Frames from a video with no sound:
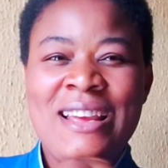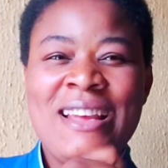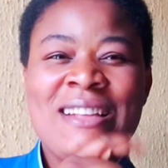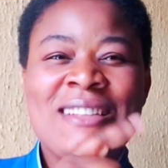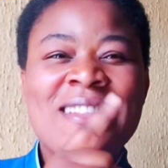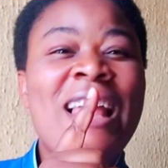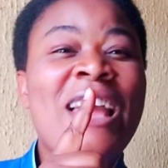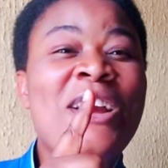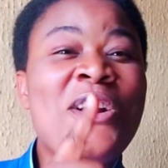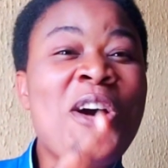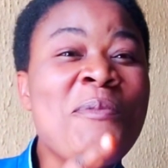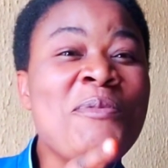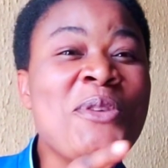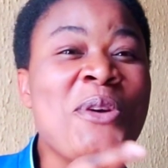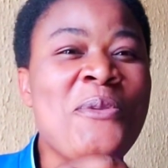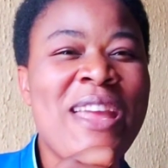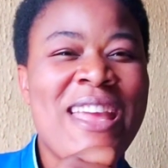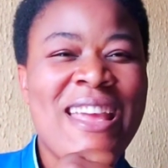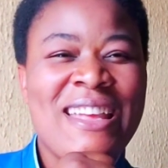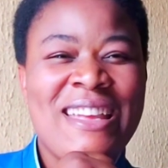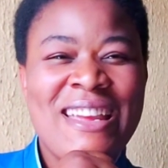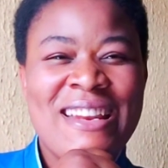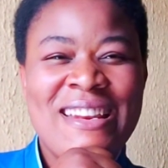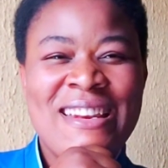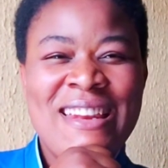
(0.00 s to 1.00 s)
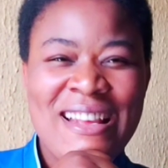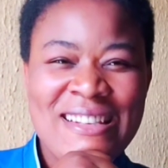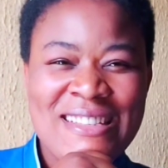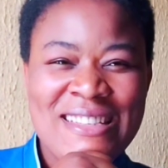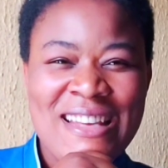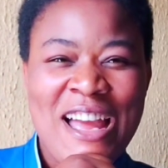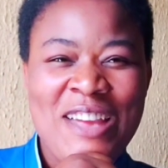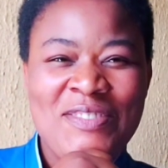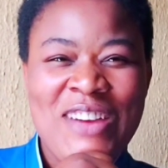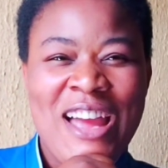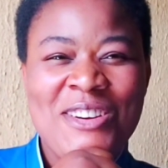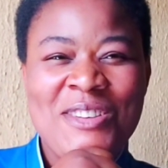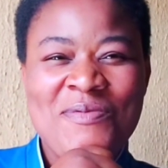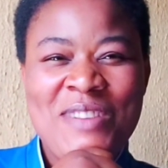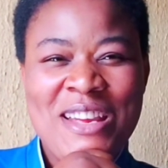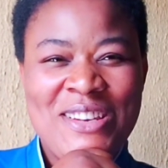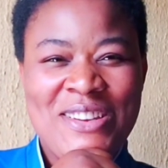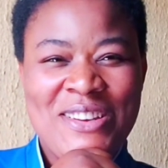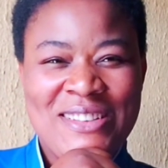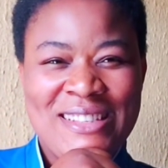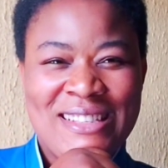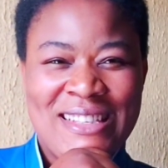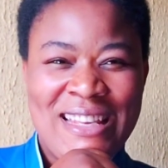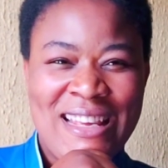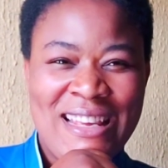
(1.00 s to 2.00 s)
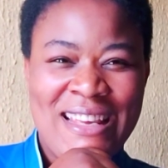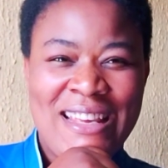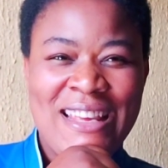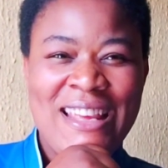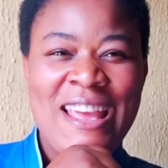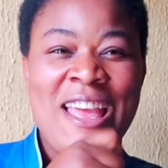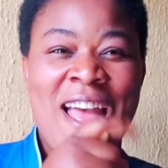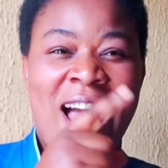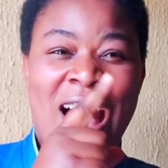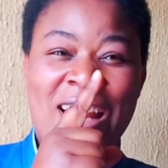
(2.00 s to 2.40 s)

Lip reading: Till I come your way again next time, I remain Nazi.